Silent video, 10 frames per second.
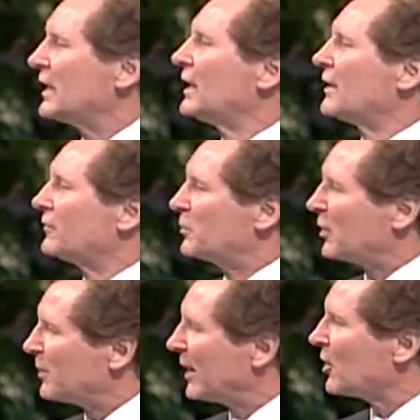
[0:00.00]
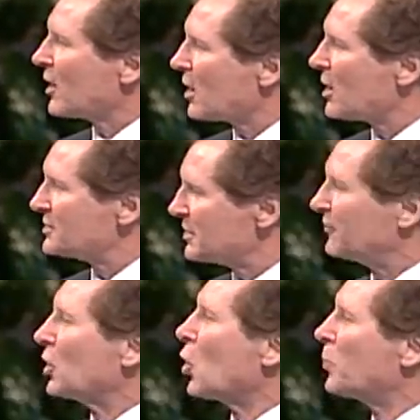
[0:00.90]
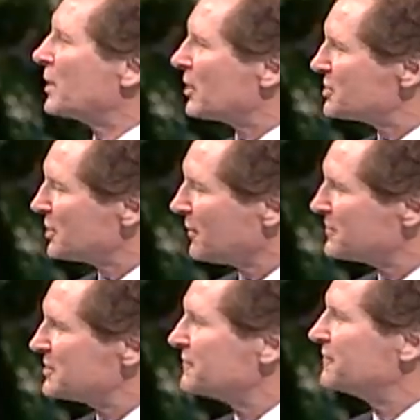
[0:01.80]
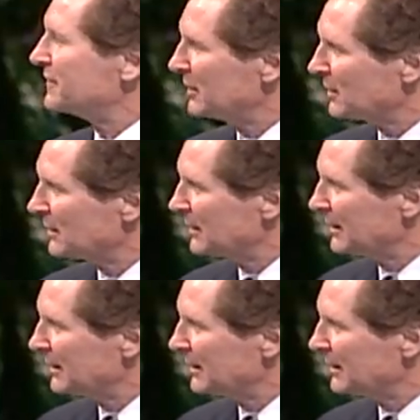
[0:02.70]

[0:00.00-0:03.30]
Have we prepared our hearts? Have we opened ourselves to feel,